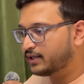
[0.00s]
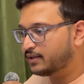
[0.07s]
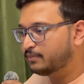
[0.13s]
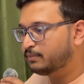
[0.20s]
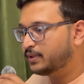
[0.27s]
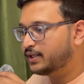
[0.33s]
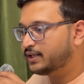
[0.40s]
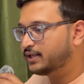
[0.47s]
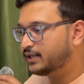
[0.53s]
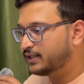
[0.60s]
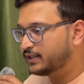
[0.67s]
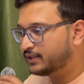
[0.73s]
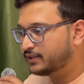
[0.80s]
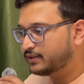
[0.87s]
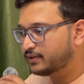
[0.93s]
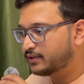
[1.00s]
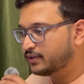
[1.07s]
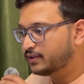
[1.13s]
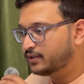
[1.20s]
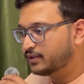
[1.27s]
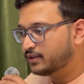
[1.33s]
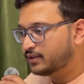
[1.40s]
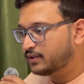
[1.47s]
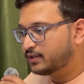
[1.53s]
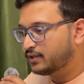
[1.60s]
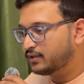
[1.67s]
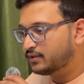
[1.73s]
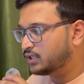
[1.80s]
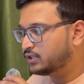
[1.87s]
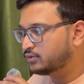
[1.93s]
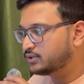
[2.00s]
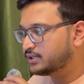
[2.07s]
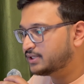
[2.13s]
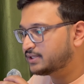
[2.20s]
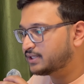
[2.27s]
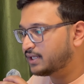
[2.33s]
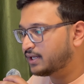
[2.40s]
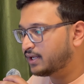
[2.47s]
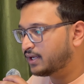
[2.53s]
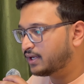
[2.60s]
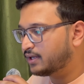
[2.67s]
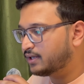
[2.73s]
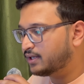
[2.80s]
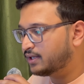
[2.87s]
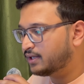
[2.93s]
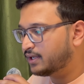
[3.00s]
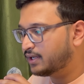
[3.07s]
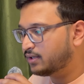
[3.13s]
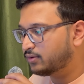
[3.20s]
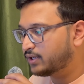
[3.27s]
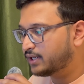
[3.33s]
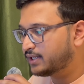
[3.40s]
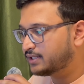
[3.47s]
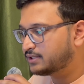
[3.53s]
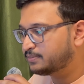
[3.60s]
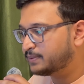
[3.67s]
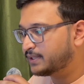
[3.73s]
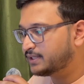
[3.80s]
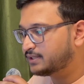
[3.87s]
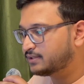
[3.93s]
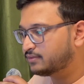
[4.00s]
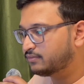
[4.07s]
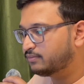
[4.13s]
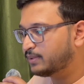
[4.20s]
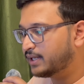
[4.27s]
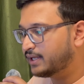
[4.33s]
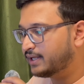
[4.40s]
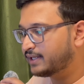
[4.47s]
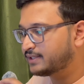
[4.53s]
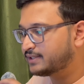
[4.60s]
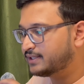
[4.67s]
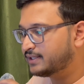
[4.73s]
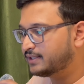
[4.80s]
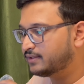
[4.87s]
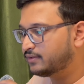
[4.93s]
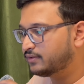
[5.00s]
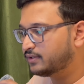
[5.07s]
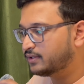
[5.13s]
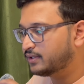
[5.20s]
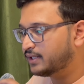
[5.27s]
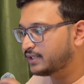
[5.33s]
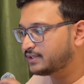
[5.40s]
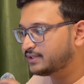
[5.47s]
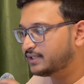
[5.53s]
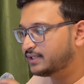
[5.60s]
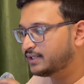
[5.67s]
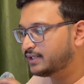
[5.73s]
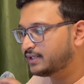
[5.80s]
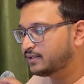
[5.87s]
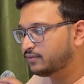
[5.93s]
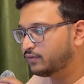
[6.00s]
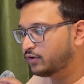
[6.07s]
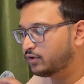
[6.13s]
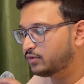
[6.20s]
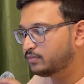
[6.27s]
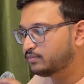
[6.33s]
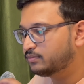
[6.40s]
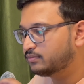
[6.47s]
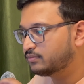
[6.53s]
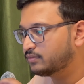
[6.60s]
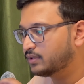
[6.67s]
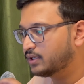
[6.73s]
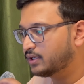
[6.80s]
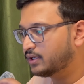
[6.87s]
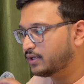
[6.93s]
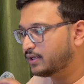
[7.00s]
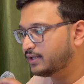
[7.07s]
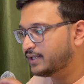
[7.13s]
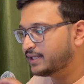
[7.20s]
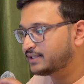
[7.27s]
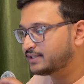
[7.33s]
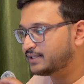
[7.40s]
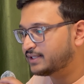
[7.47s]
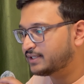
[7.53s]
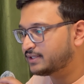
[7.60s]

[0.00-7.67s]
completely use this unallocated space by extending the volume. And next.